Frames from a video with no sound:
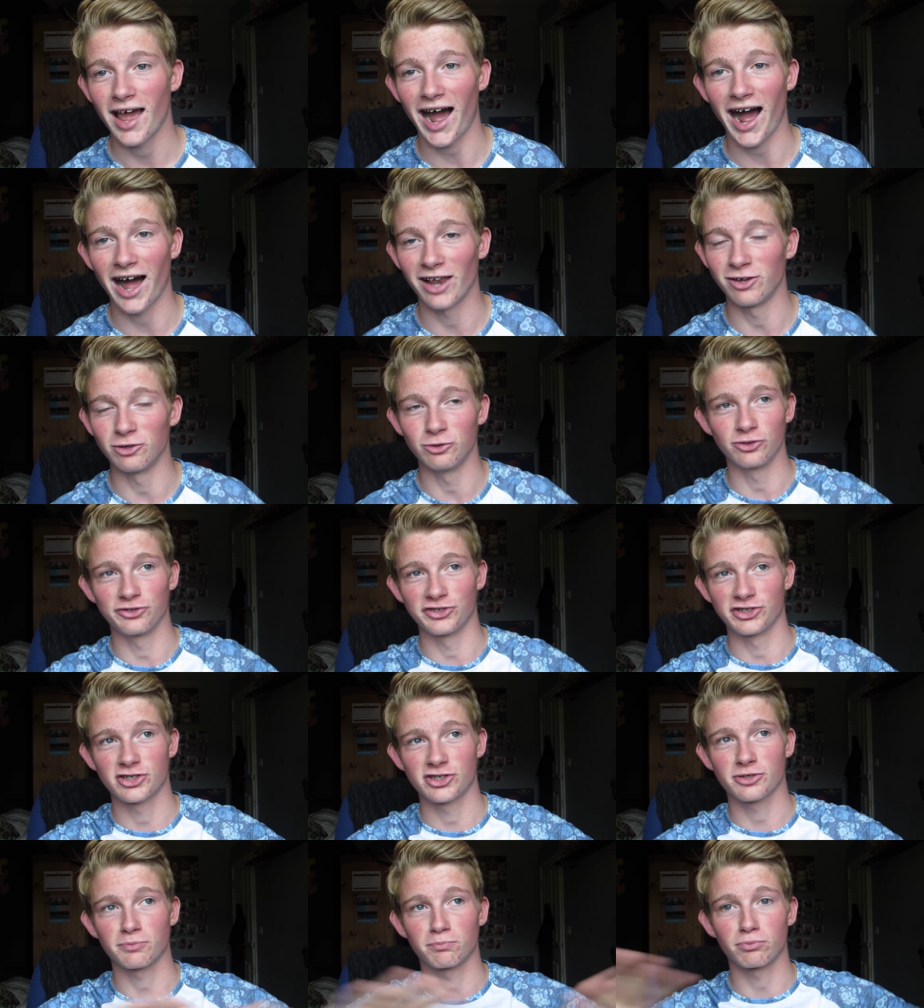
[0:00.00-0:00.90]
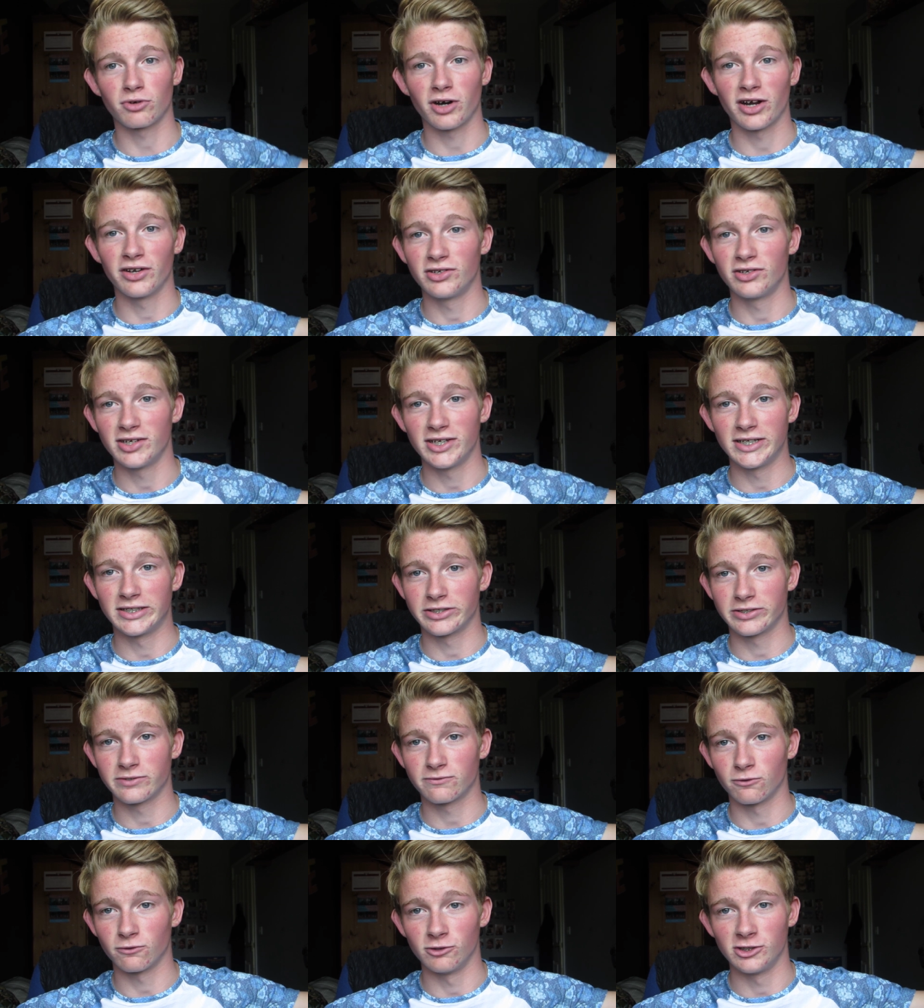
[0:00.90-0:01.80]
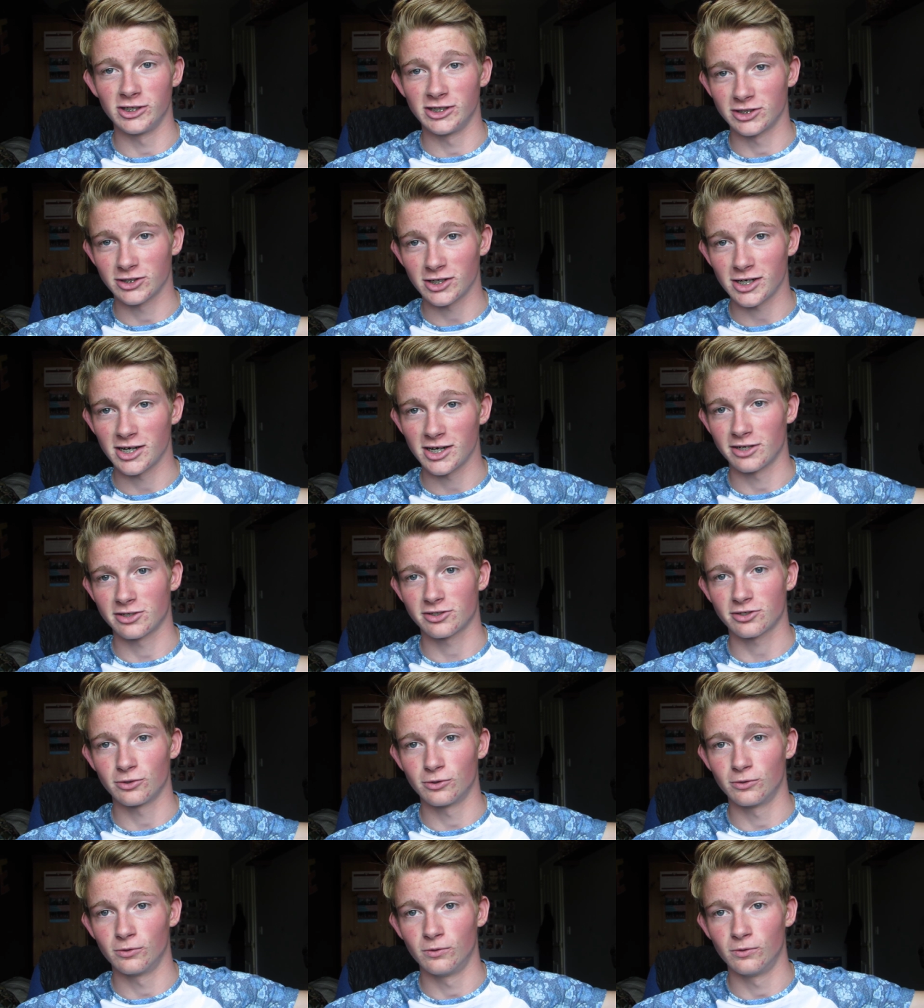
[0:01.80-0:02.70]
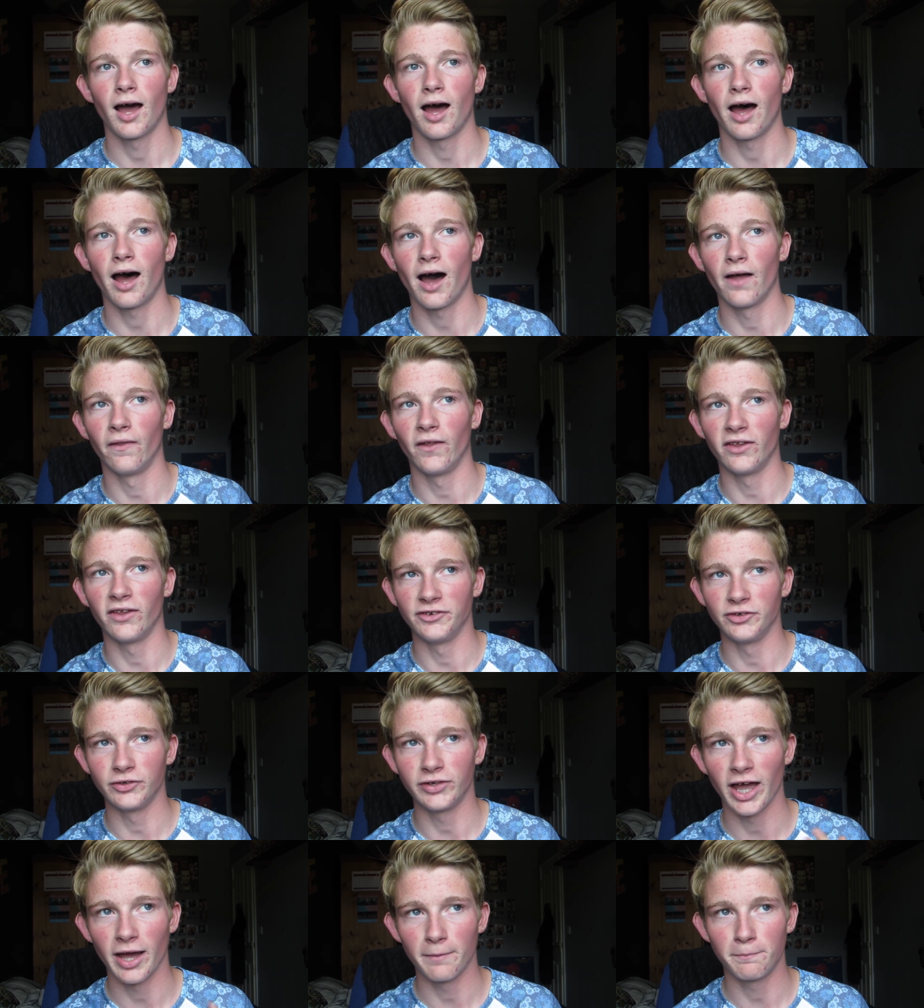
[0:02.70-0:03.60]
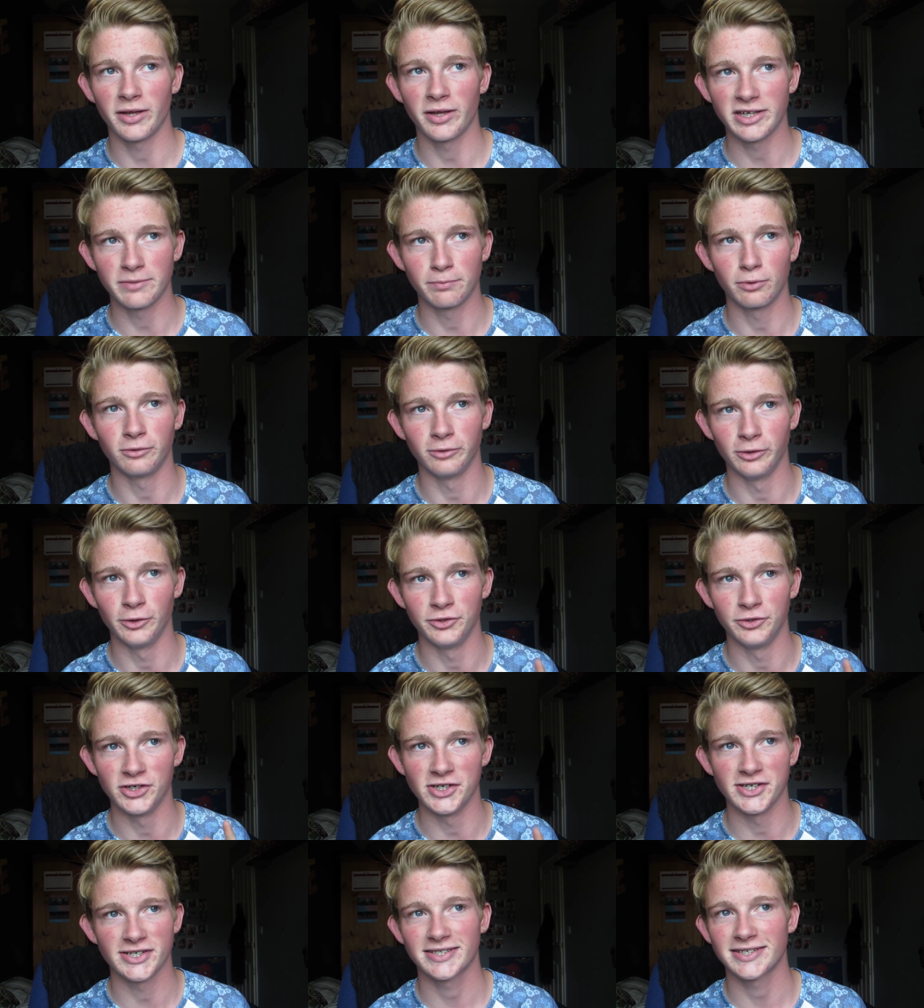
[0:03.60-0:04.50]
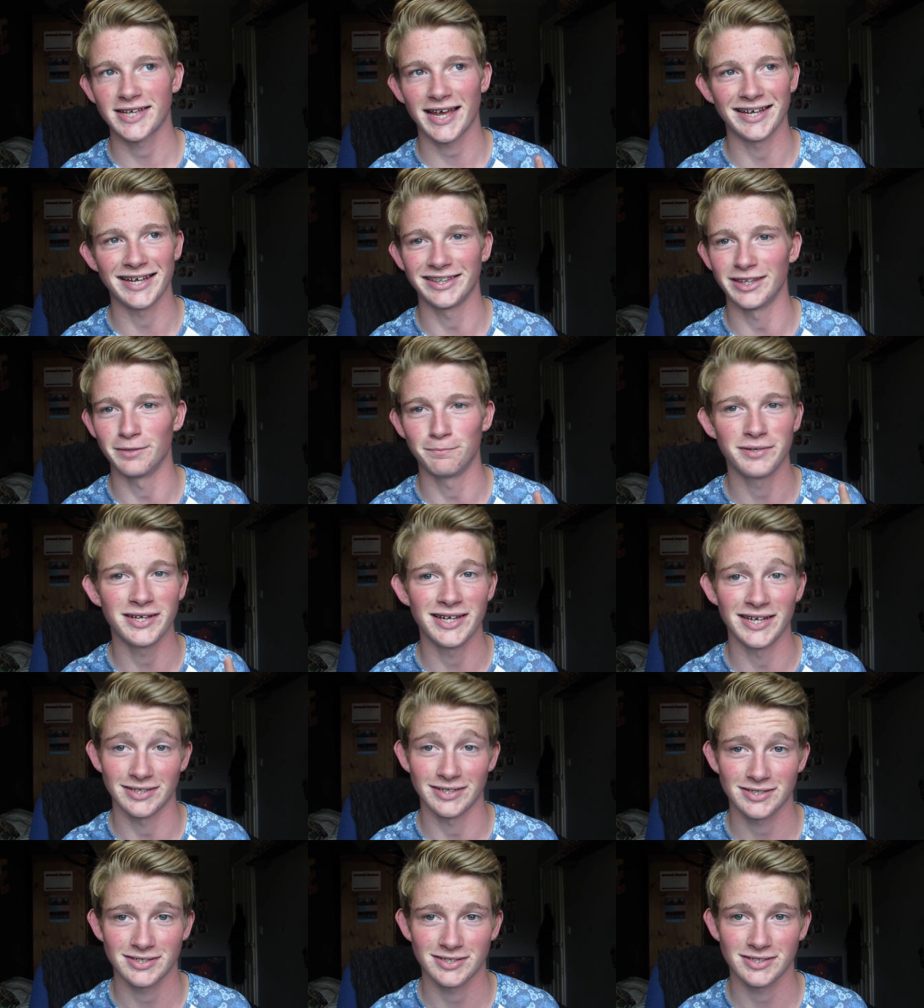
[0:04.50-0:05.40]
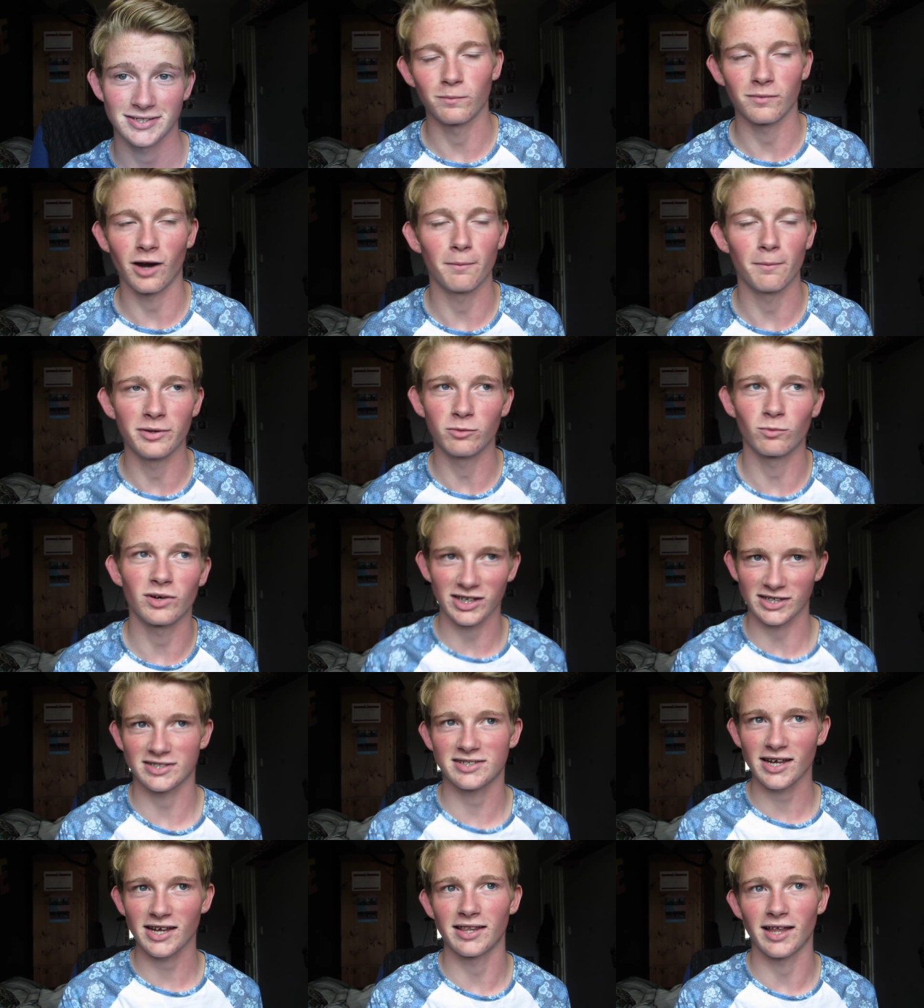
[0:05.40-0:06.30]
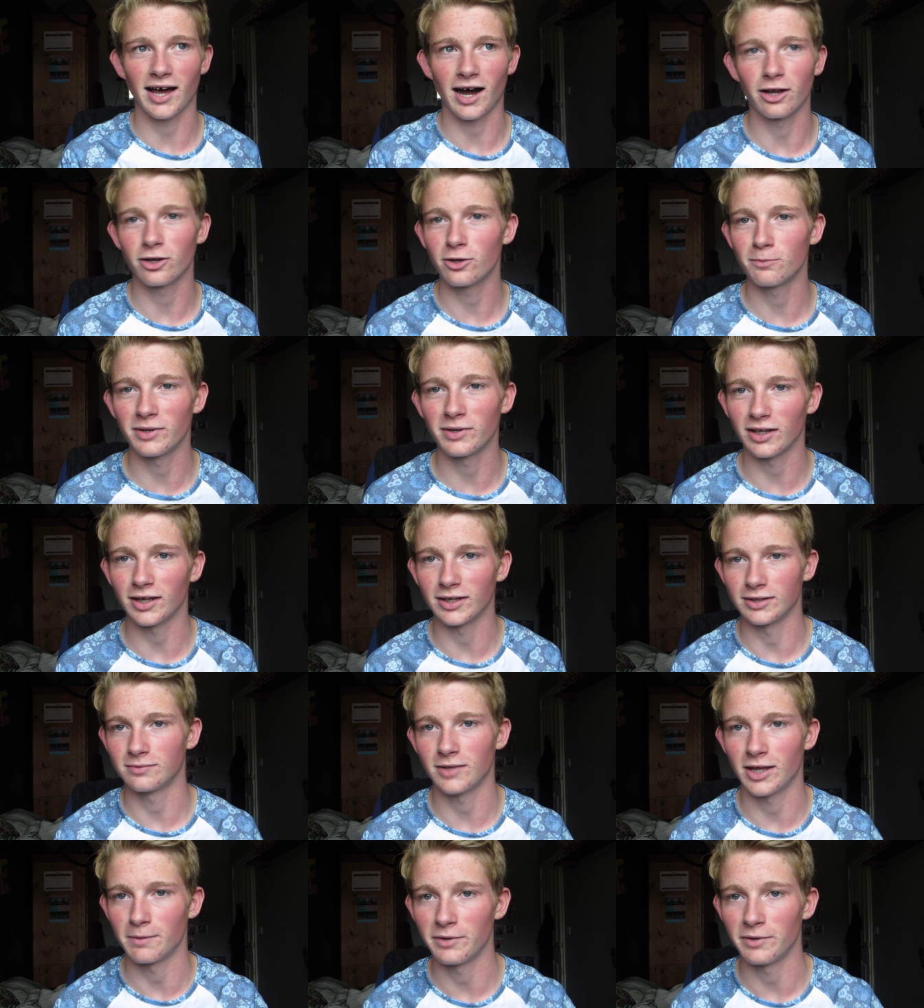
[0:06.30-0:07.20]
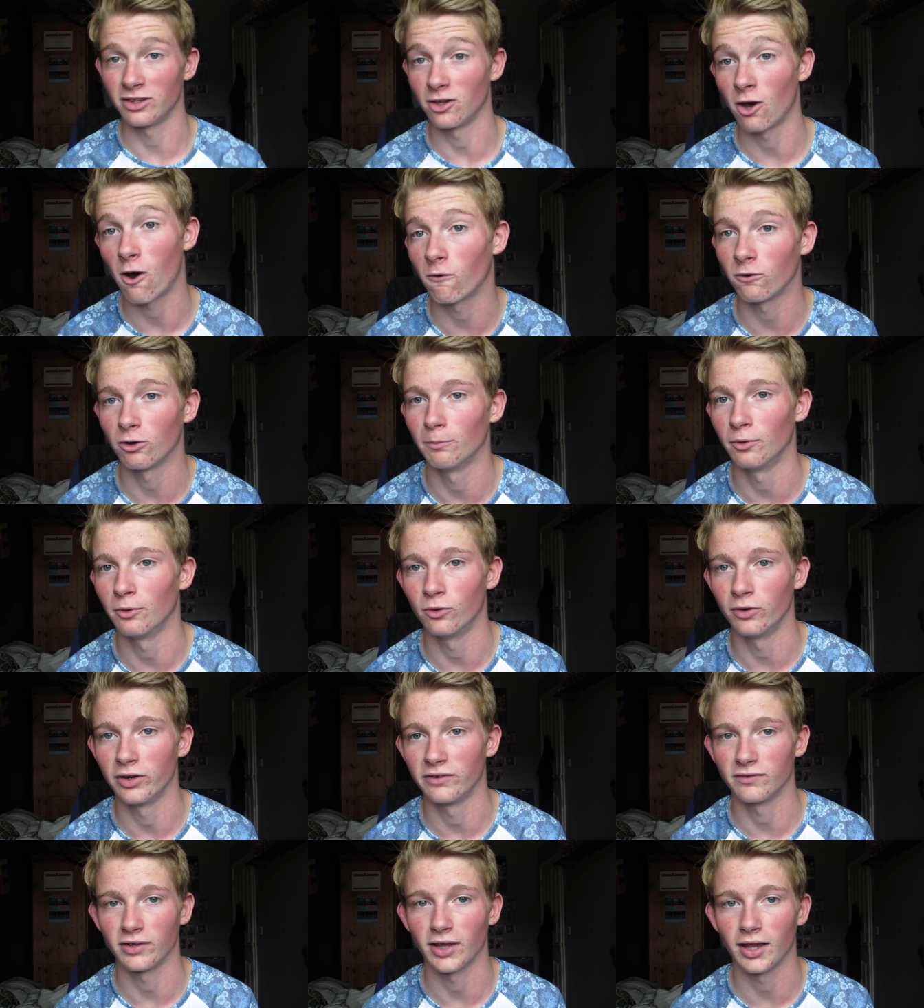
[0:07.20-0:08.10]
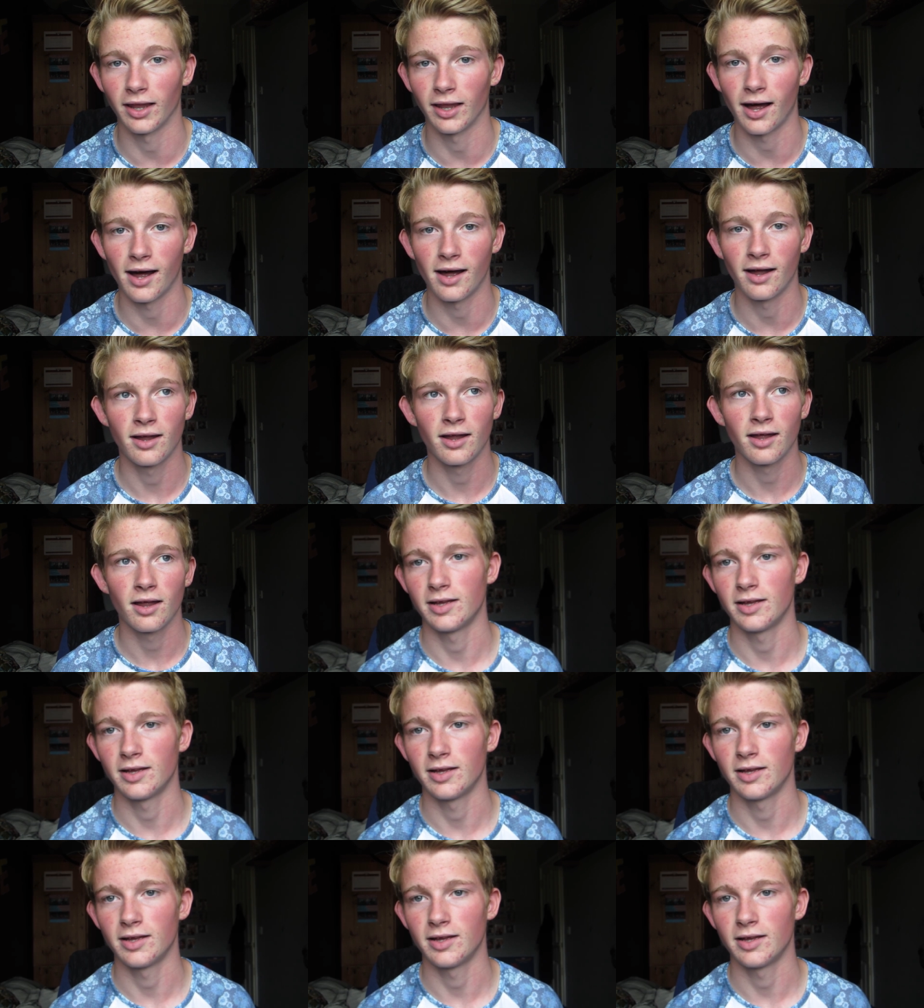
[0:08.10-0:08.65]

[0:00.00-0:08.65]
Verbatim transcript: and it will just spread in, through the entire school. And then you get people who just take the piss. I mean, when I say that, I don't mean like they're being horrible or anything like that.